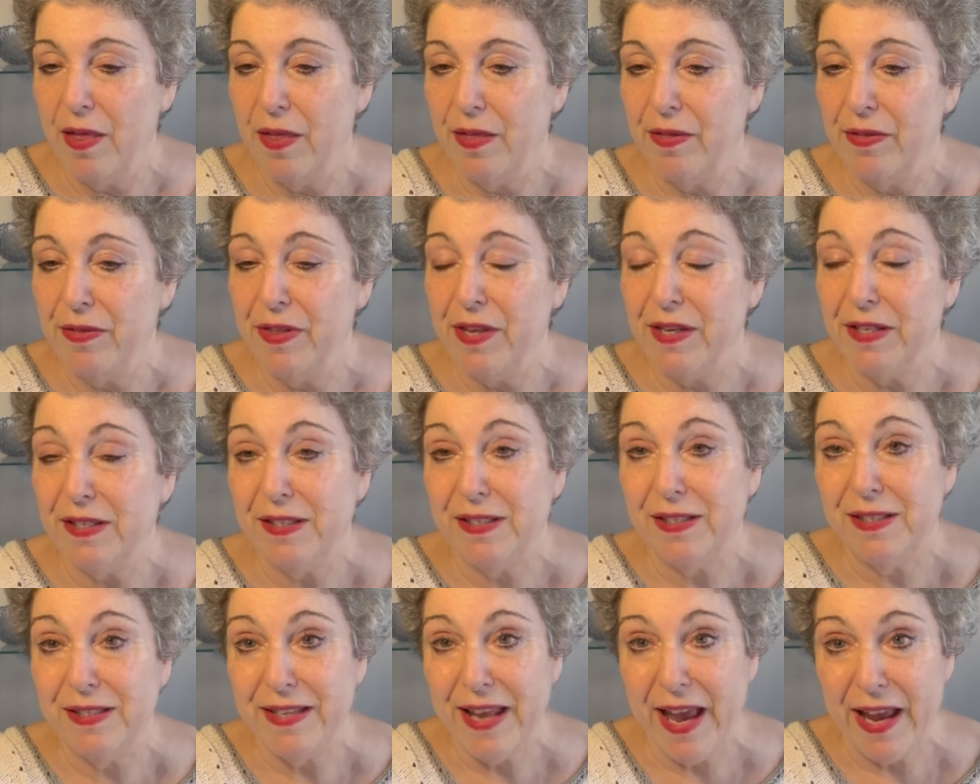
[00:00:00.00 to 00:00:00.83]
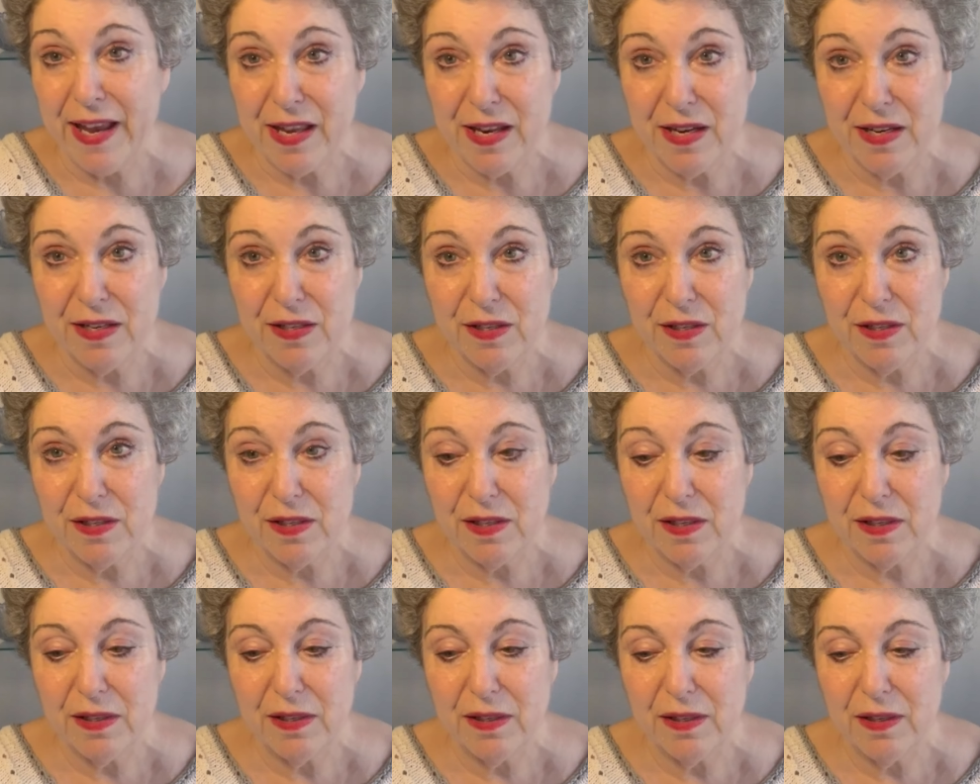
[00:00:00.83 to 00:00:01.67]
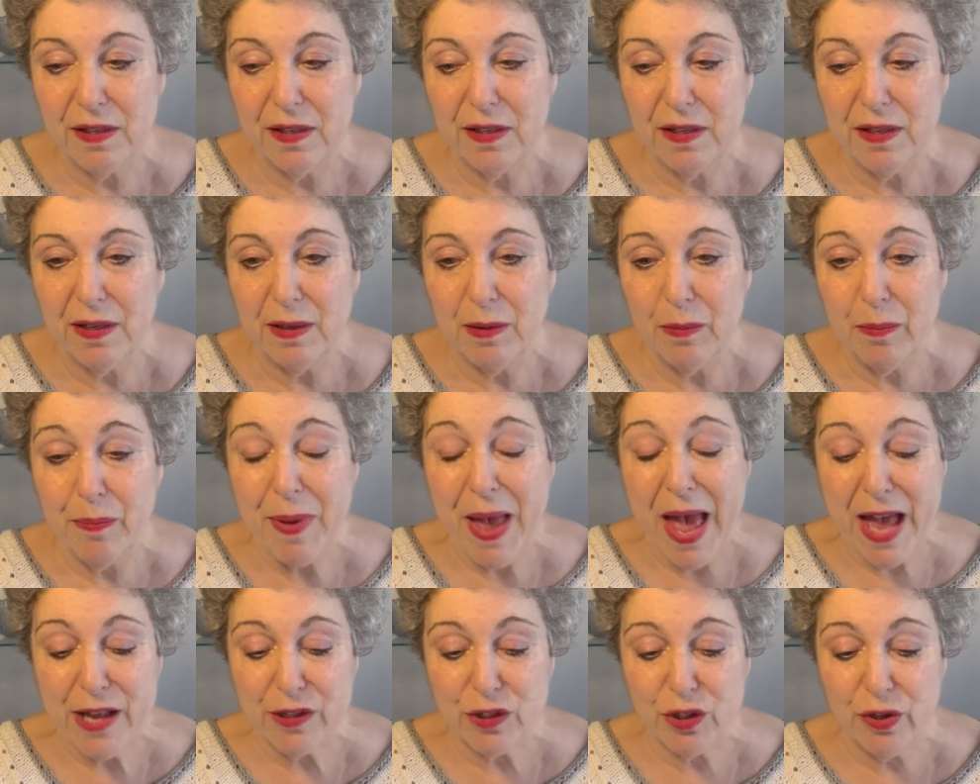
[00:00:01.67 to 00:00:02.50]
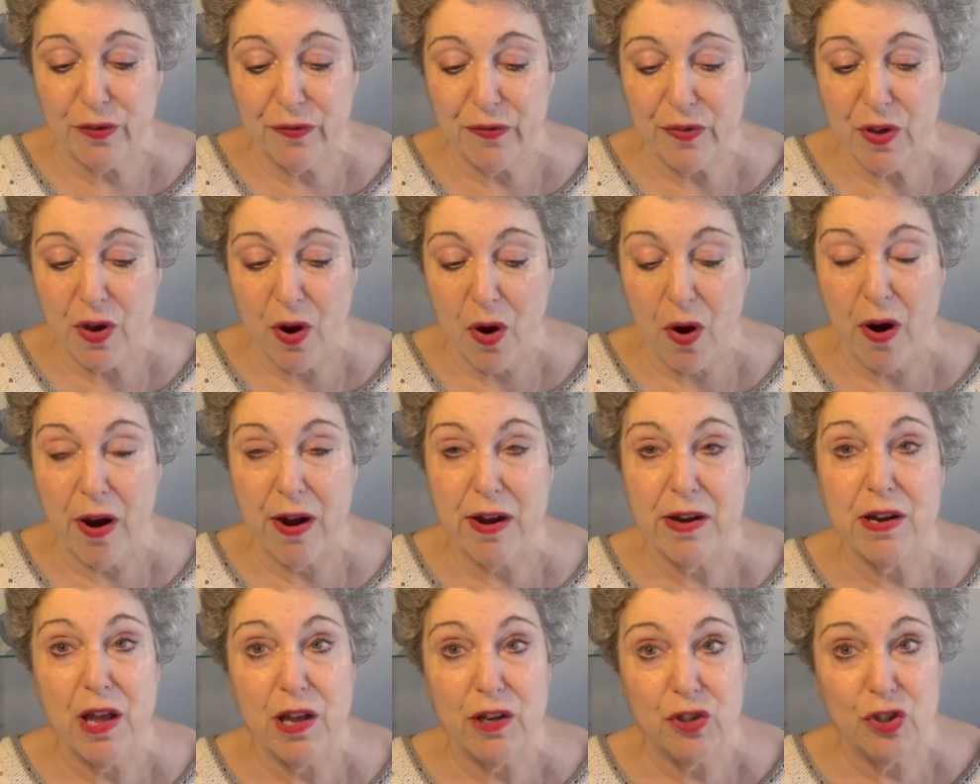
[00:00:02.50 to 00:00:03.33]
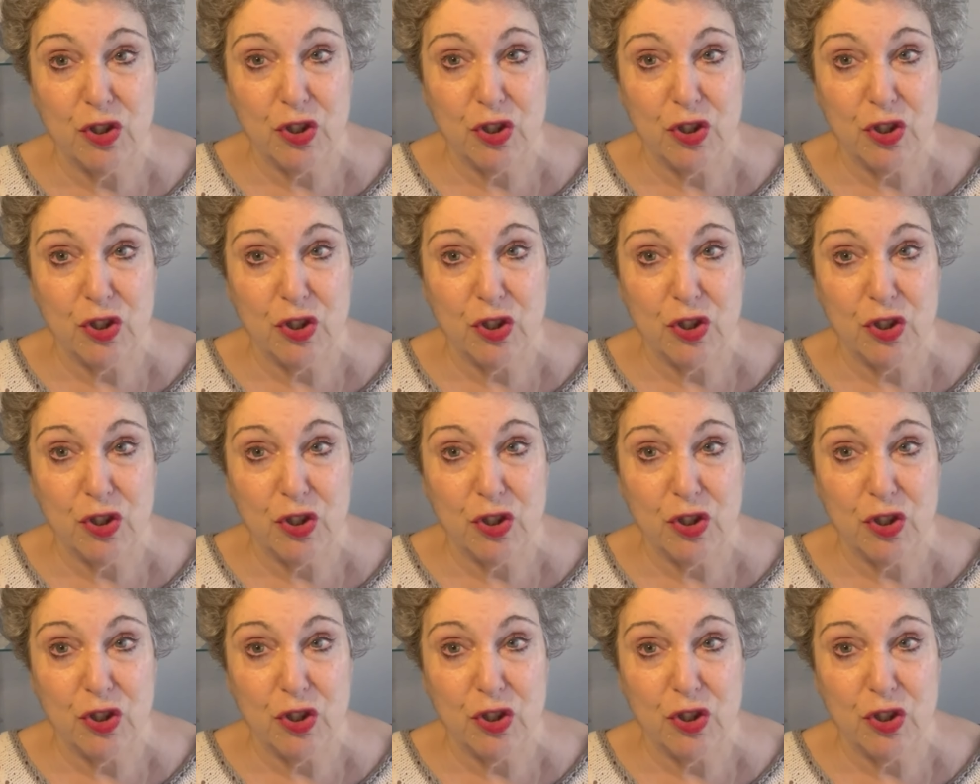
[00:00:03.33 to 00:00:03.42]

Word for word: the second batch of yarn